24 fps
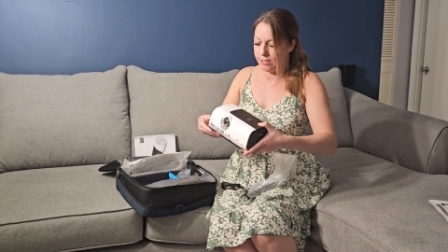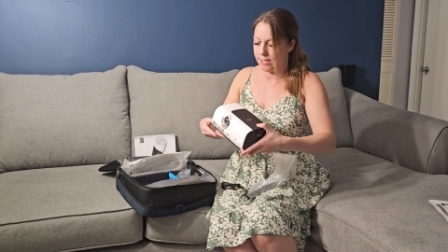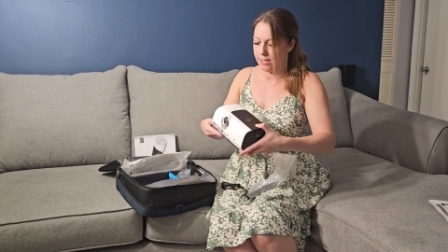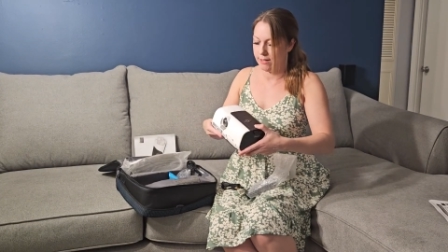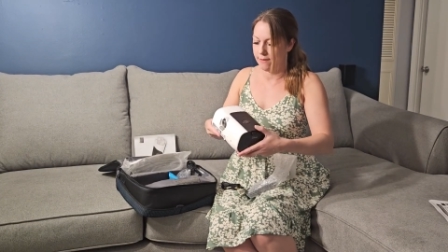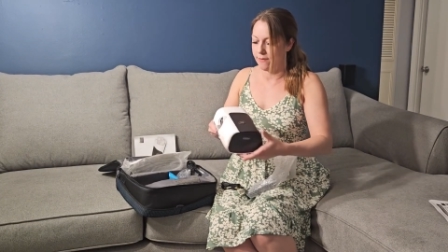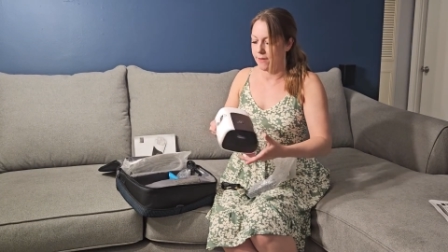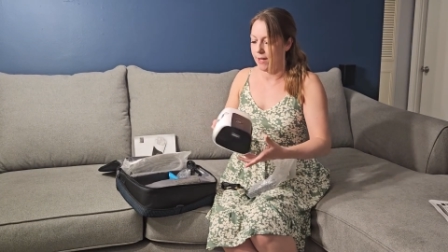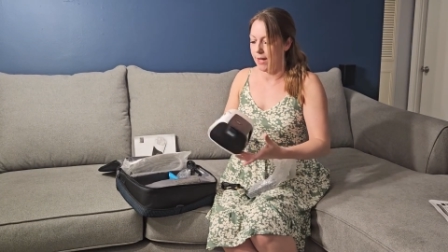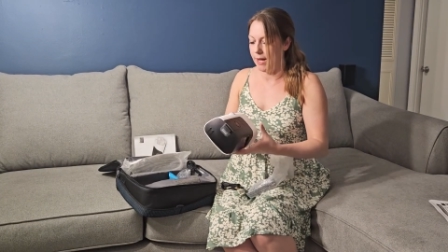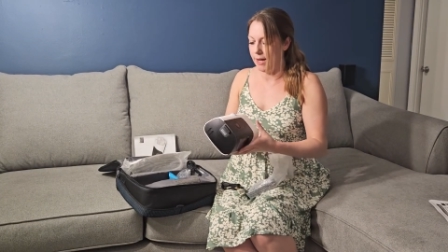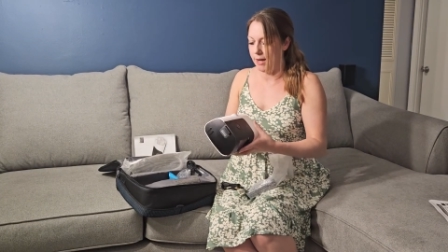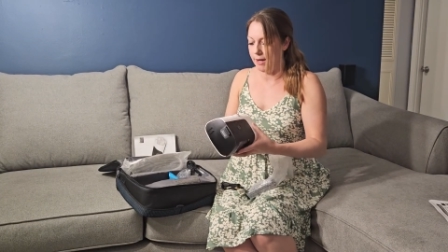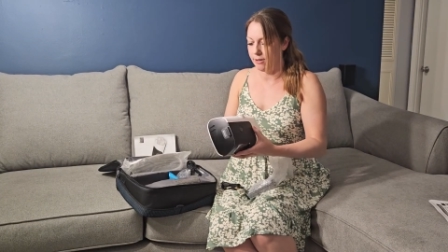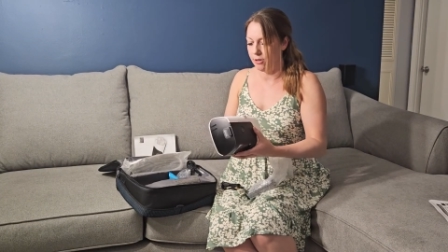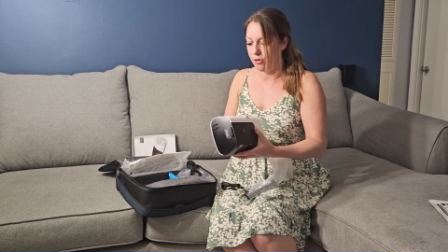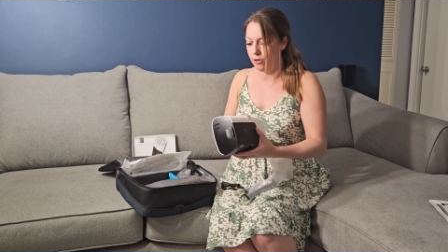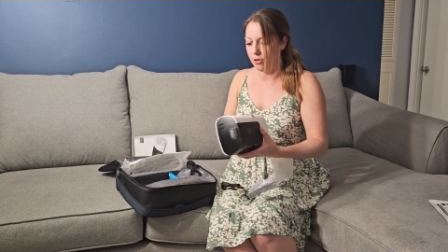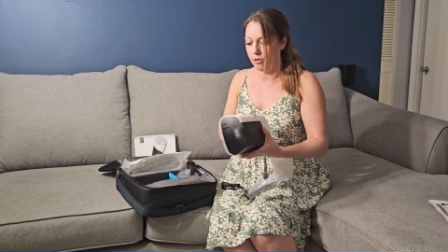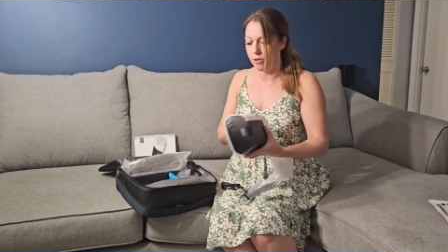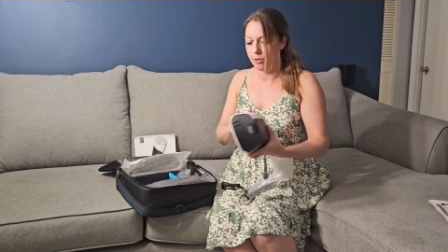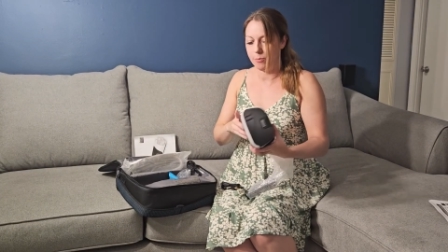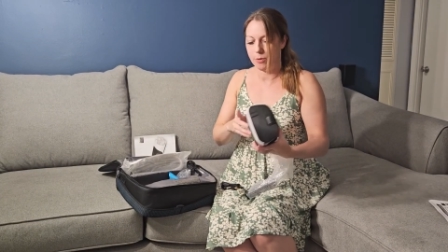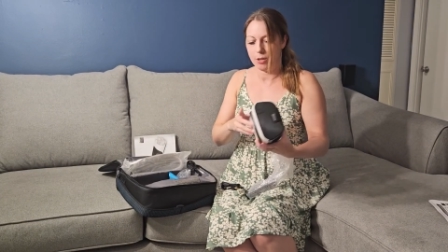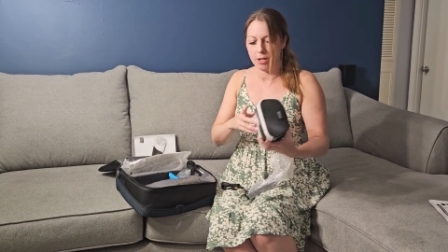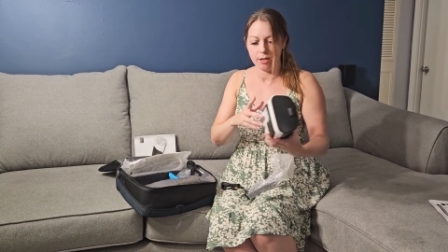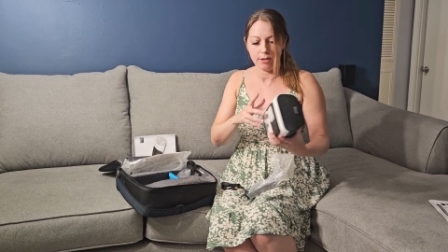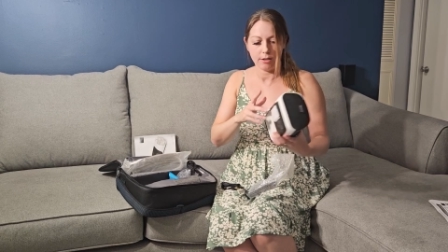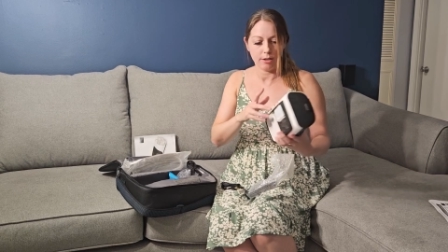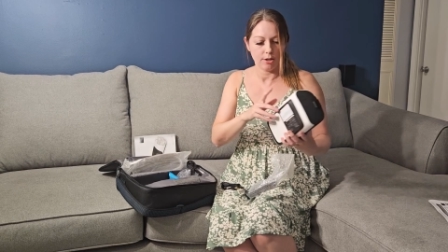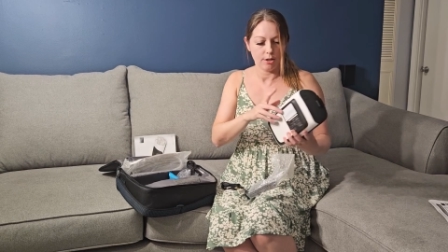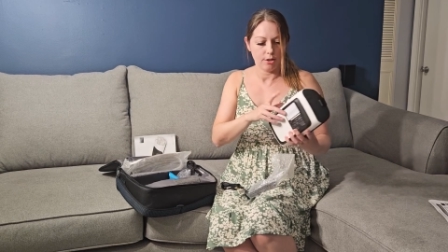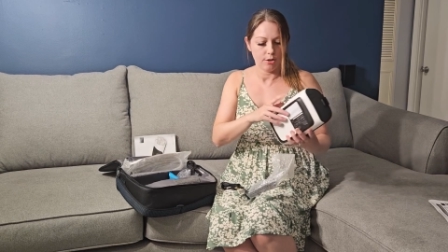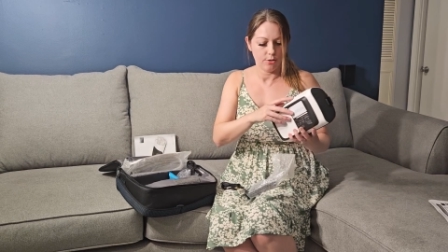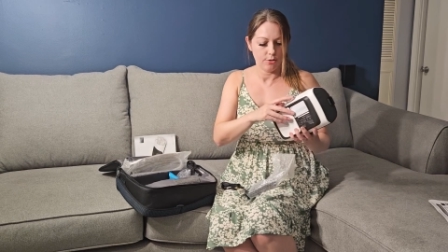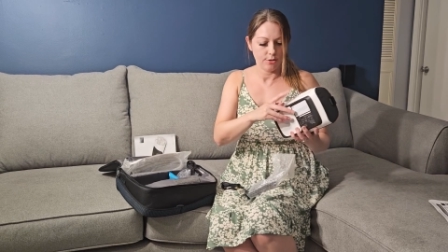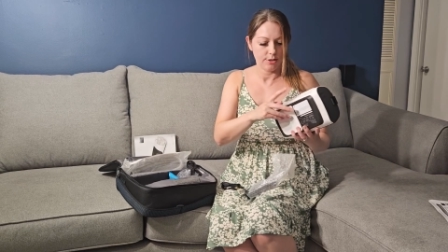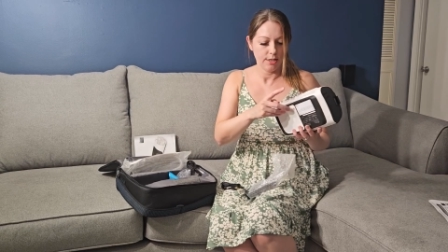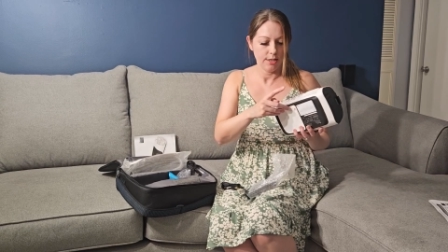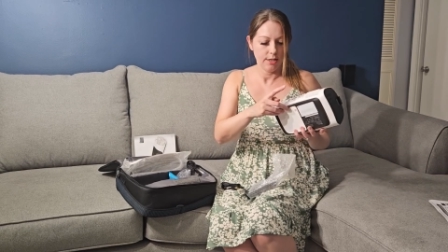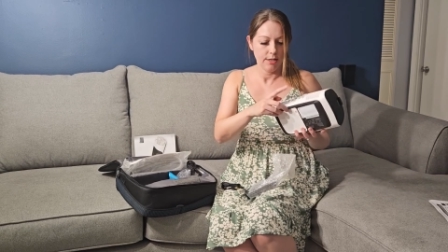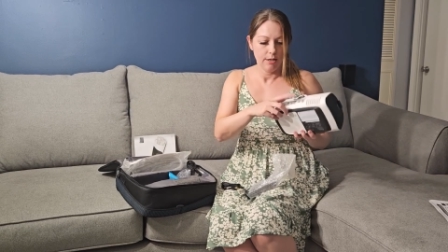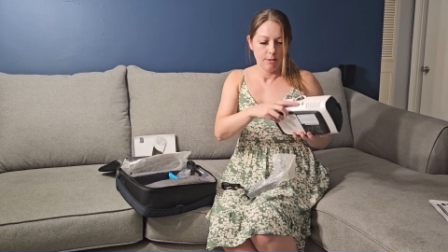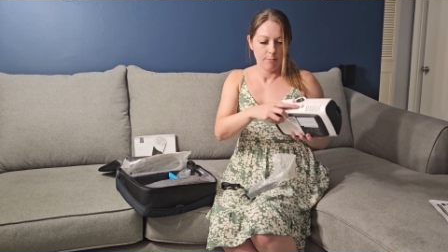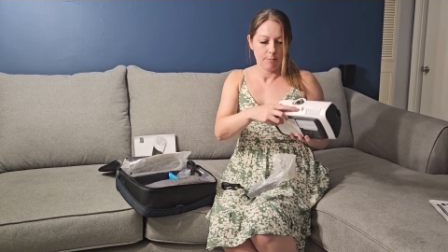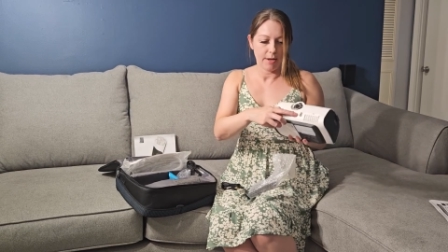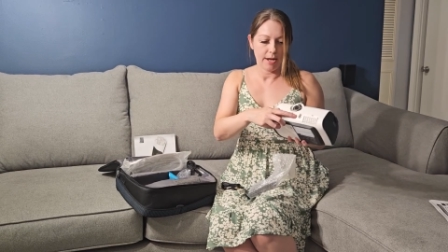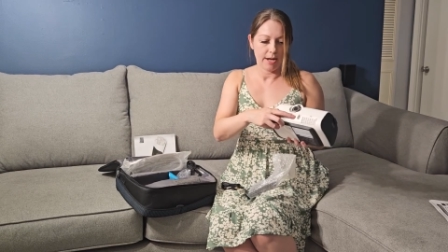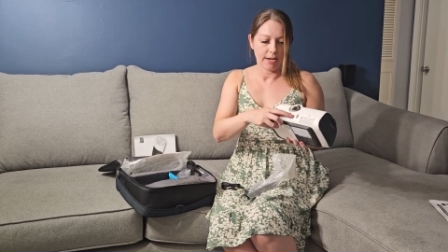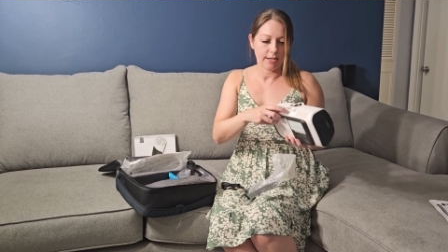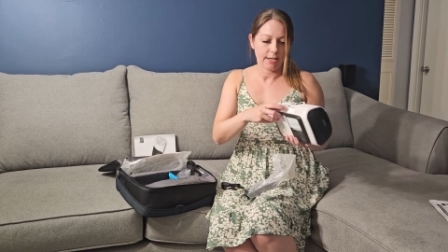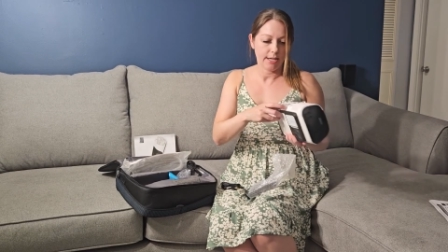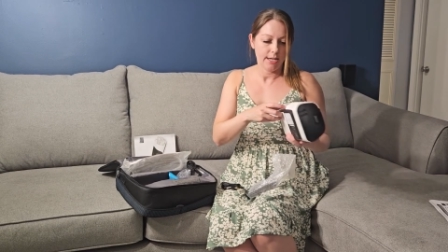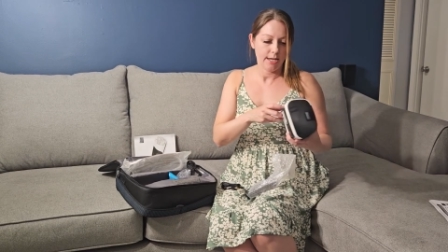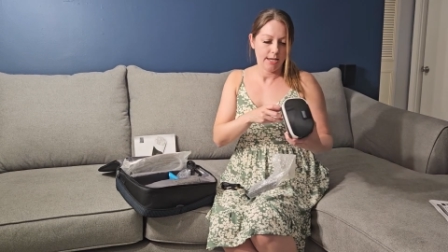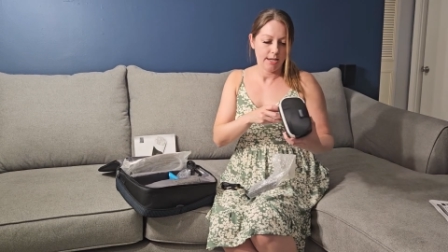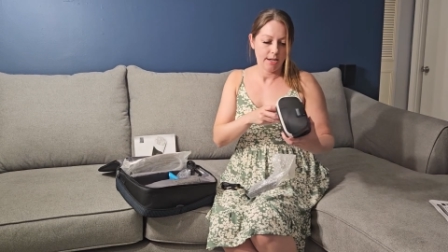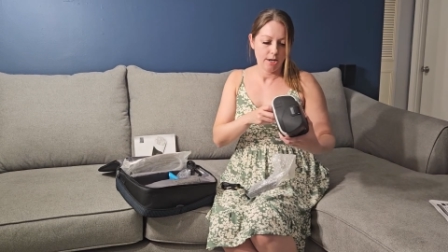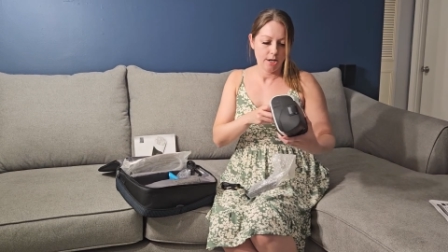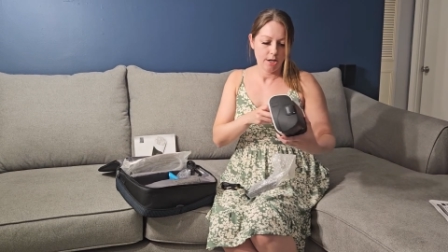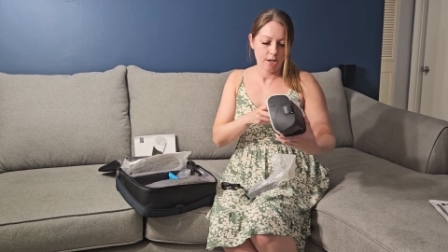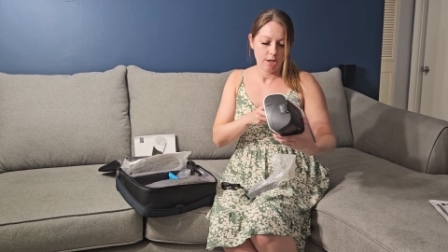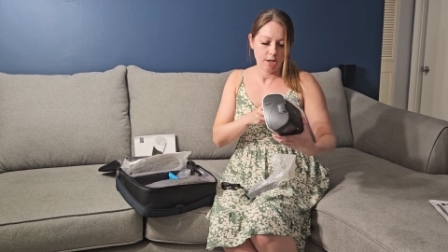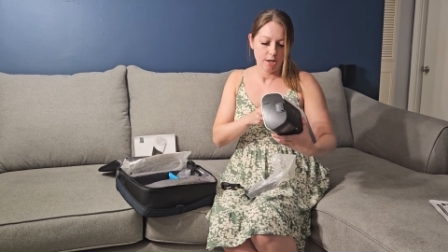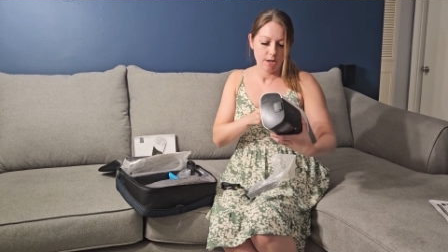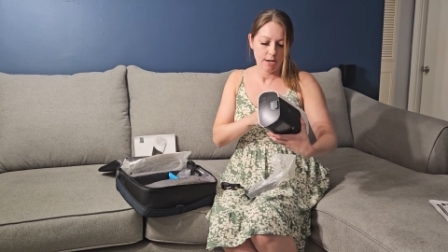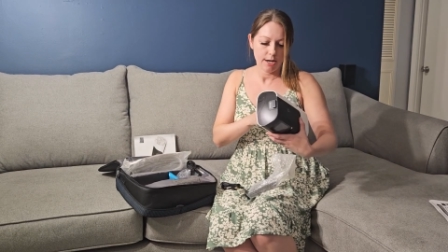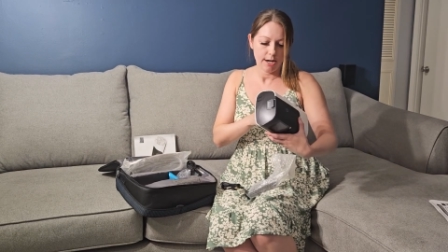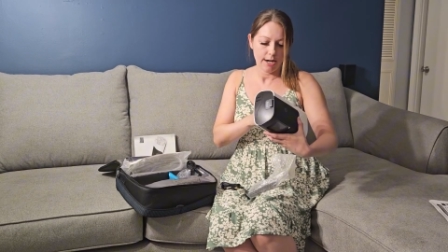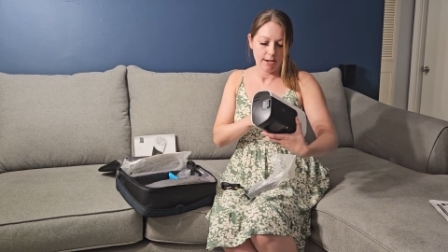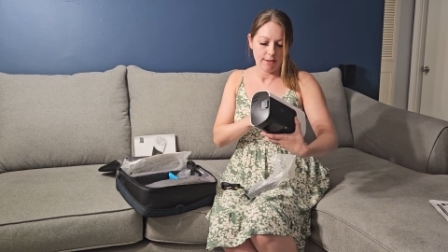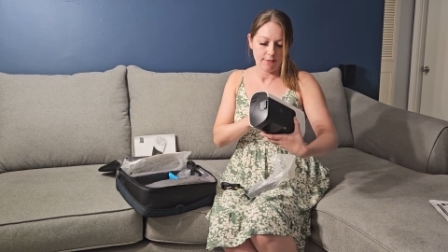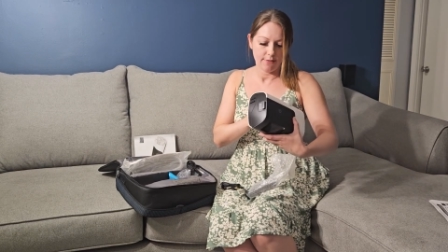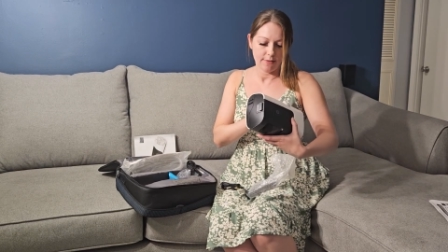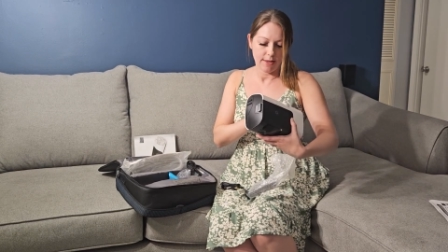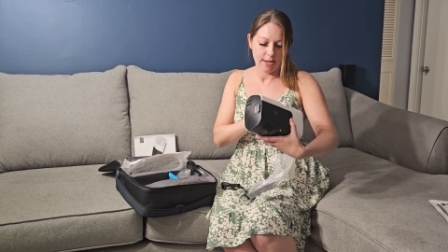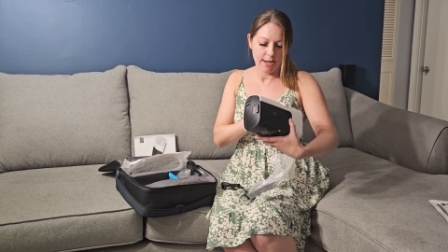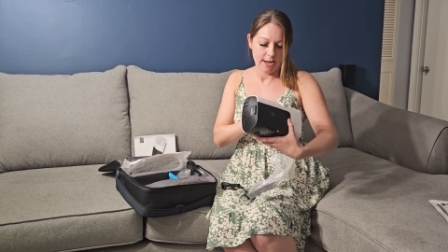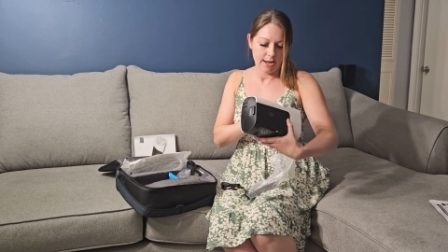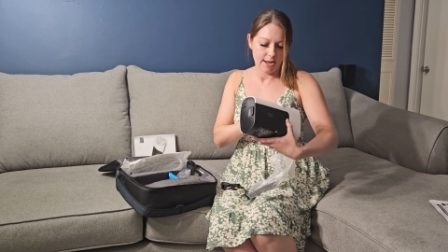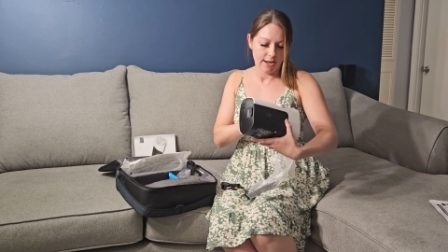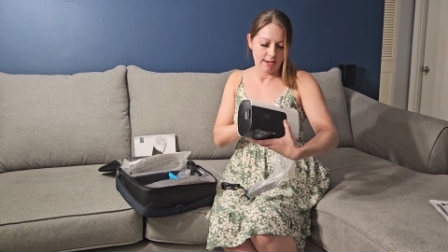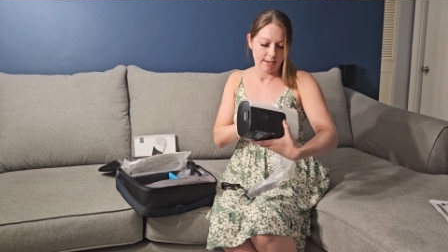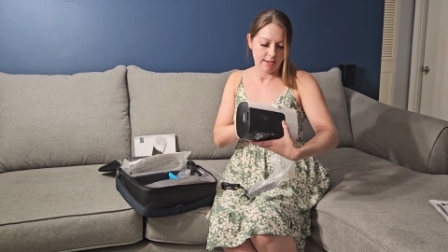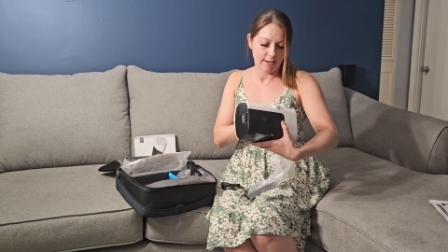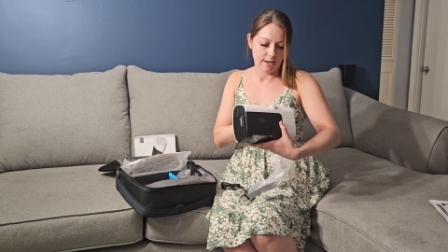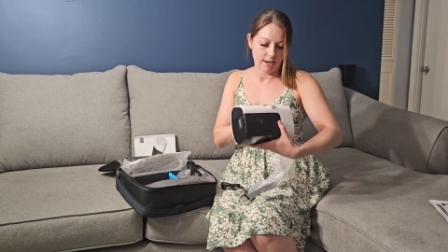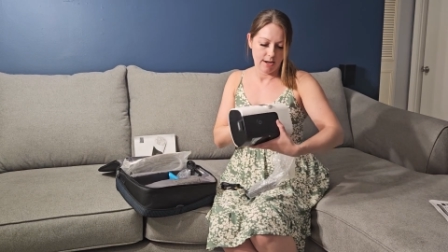and then, the plug goes back here. And then